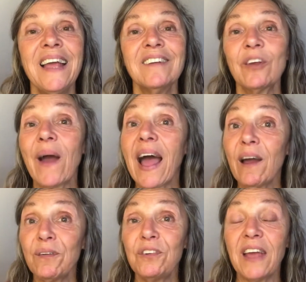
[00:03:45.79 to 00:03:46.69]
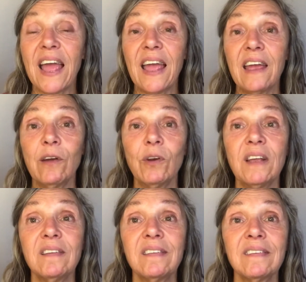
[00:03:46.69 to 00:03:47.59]
So after
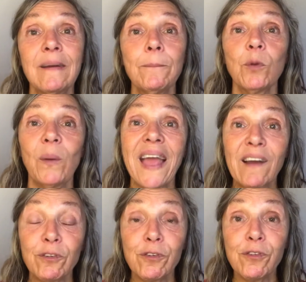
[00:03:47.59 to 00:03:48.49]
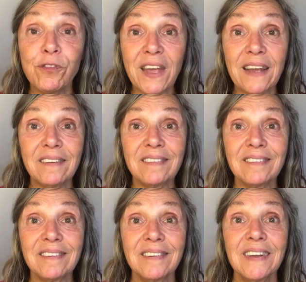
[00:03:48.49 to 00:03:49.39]
Aries, we have
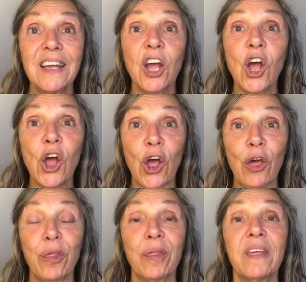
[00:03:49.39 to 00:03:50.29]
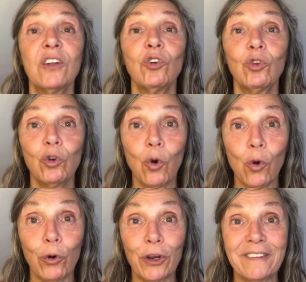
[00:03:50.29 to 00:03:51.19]
fixed earth,
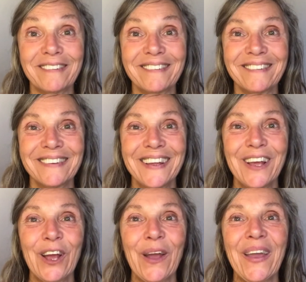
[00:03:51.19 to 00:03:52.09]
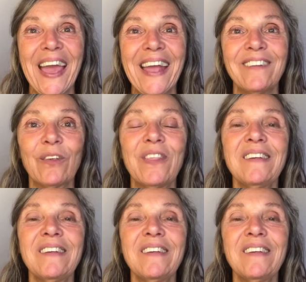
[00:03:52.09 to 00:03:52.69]
Taurus. Okay, so